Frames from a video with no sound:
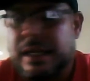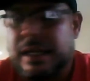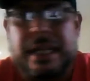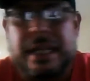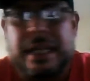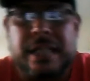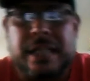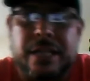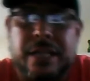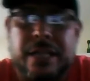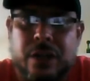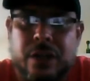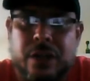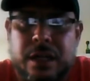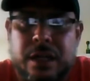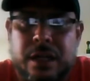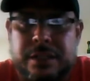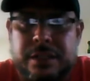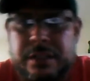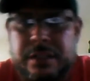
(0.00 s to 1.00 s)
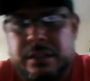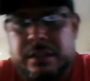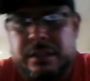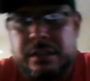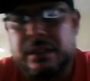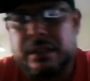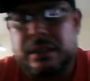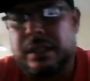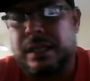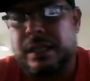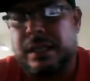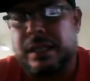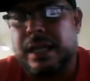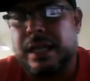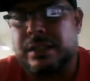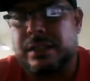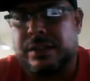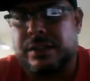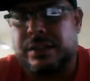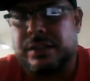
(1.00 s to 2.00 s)
eighty-nine dollars and
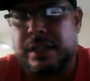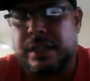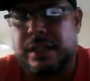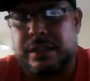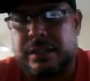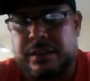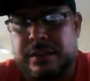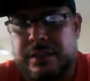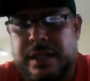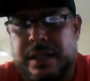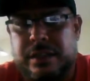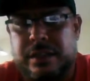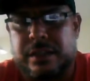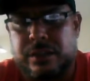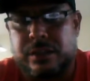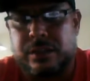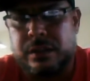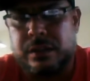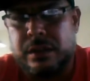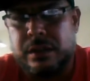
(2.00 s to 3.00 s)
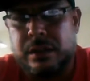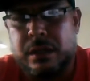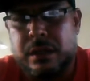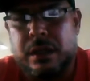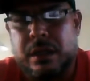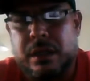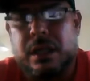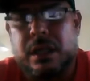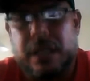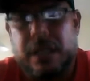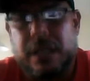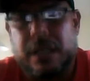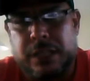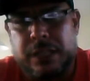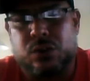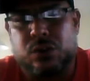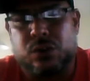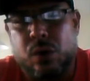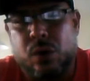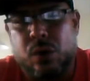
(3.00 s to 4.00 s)
ninety-six cents
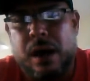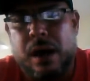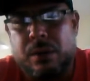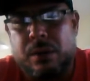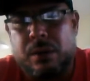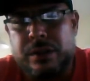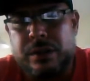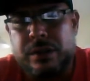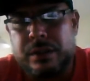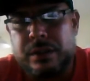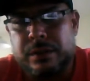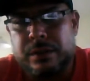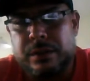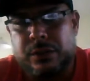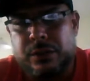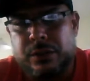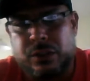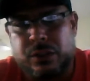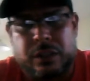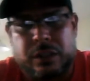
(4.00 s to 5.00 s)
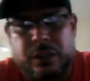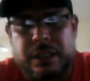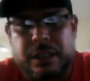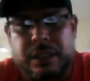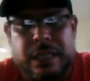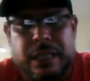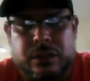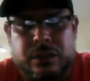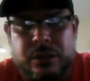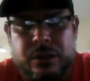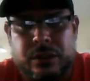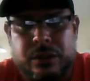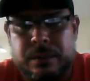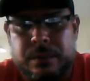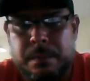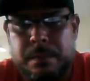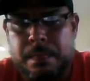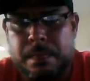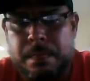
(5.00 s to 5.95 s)
in two hours. Don't you think that's good?